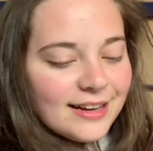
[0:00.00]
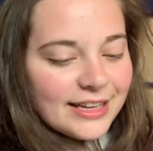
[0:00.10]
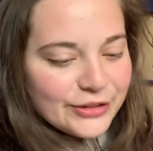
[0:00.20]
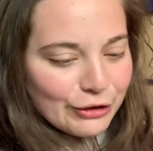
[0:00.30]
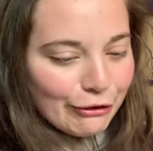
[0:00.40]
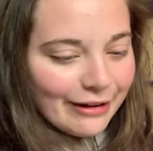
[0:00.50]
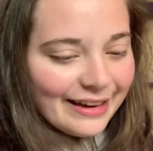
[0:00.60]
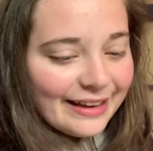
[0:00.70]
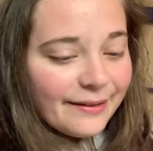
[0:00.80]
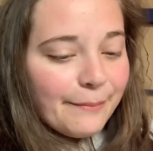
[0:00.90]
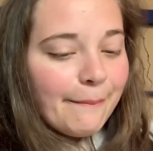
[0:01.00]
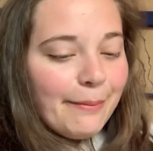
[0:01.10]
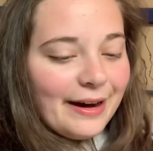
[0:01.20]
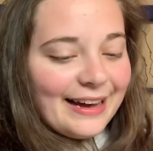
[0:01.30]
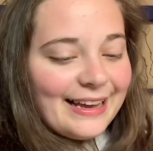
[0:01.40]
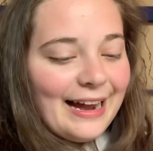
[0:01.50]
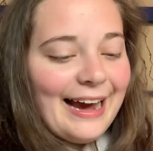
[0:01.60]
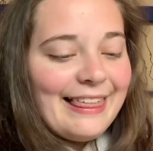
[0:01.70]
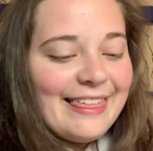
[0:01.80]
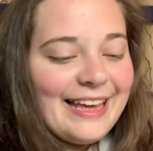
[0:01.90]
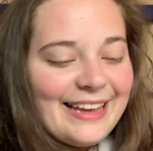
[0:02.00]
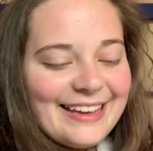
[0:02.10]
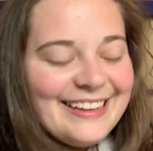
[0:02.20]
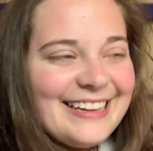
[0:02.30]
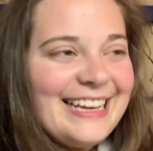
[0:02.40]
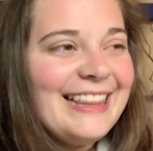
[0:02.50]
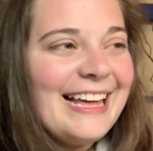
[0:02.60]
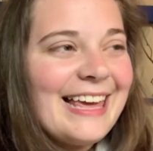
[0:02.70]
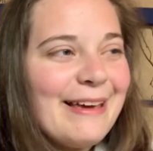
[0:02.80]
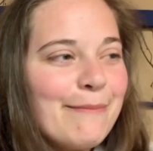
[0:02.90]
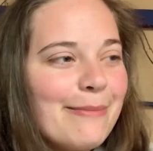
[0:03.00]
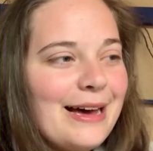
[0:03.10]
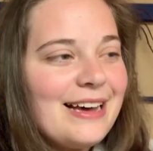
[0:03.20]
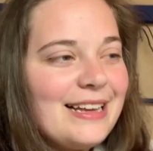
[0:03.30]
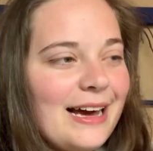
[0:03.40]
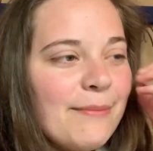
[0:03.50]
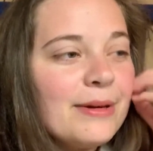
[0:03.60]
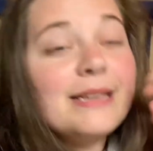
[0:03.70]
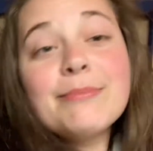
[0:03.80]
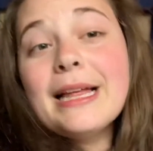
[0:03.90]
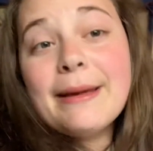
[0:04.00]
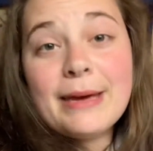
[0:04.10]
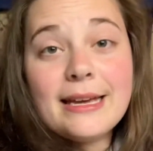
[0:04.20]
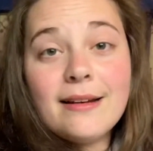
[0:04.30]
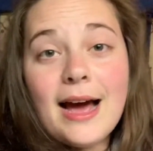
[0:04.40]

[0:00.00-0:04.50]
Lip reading: It's good, but I think it like I'm gonna blame it.